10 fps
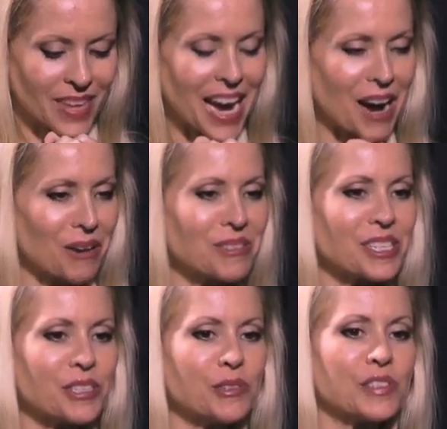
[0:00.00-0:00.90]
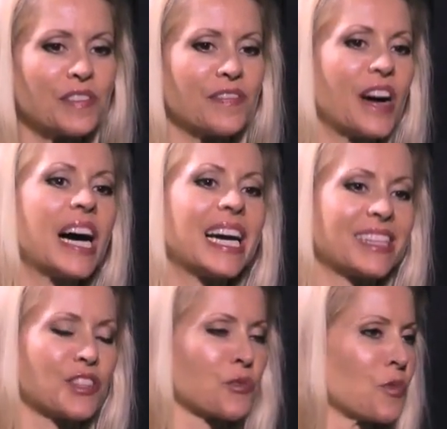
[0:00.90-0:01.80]
How do you
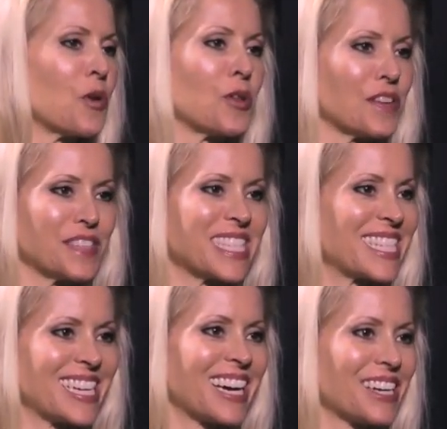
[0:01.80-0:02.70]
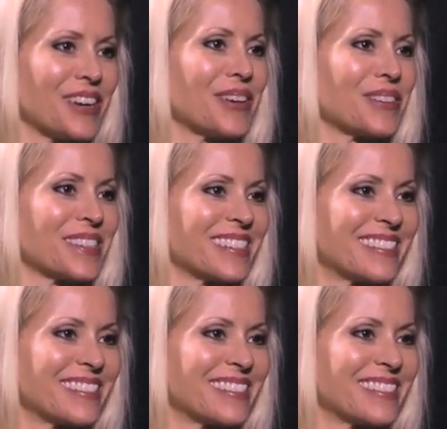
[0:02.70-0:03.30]
define the role of a CIO?